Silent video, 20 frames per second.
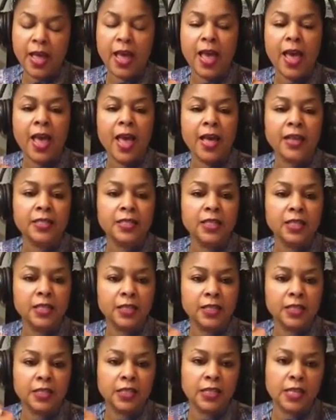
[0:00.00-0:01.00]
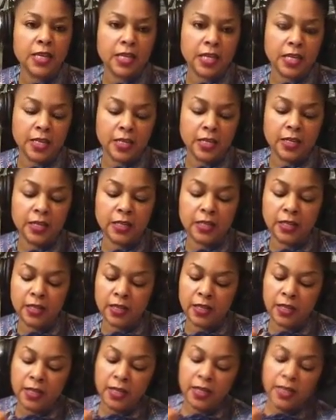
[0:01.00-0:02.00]
Excellence, then,
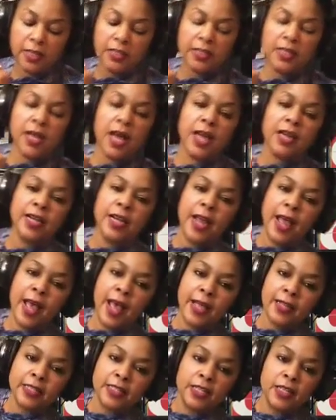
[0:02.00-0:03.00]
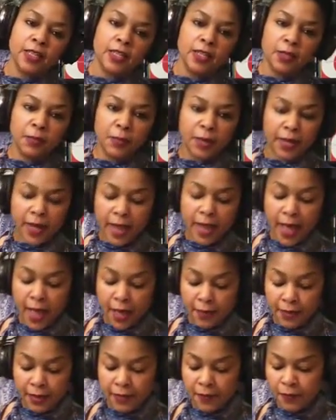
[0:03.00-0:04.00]
is not an act, but a
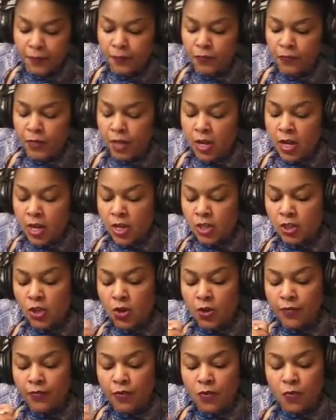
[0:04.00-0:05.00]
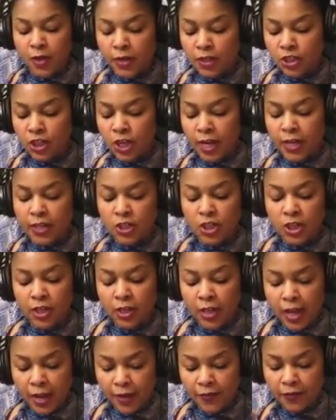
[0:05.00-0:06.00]
habit." So if you want to change your
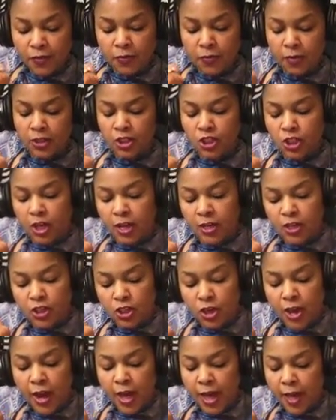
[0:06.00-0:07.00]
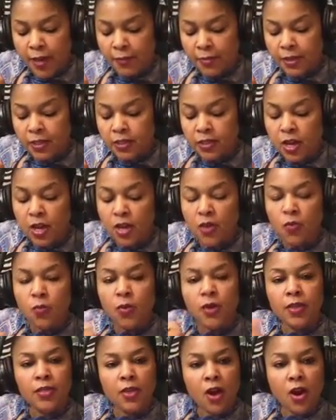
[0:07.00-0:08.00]
life, you must change your habits.
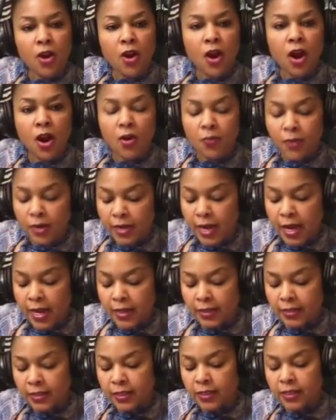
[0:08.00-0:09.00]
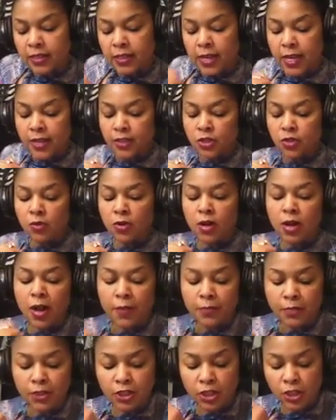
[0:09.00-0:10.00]
With our already hectic schedule,
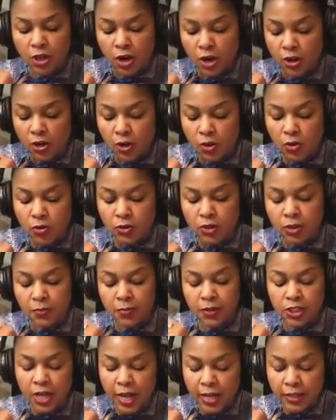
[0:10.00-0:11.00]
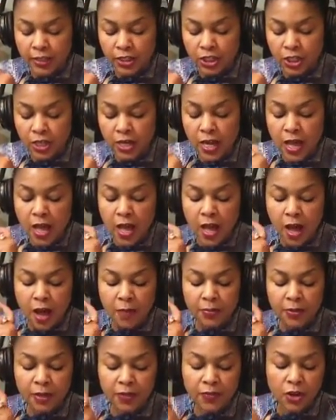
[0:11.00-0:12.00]
accomplishing our goals can be challenging. I
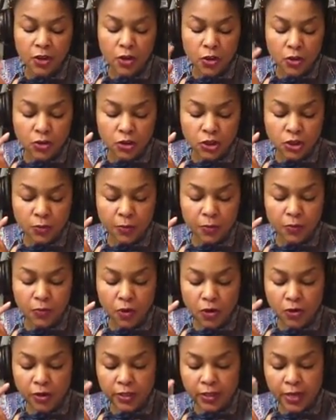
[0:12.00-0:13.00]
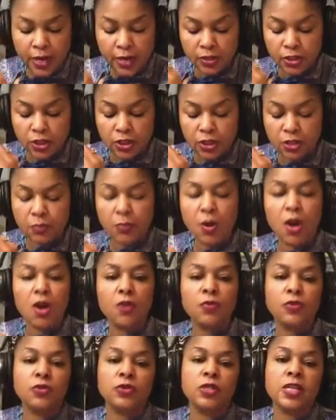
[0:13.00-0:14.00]
believe that goals should be broken down into small
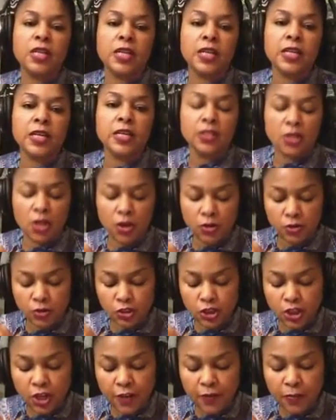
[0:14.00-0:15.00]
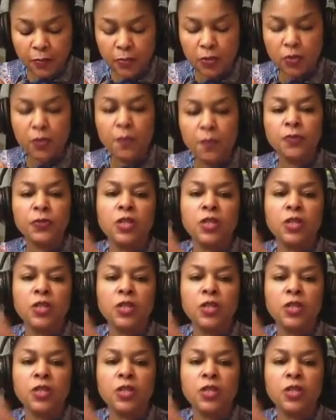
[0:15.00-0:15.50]
routines that are achievable.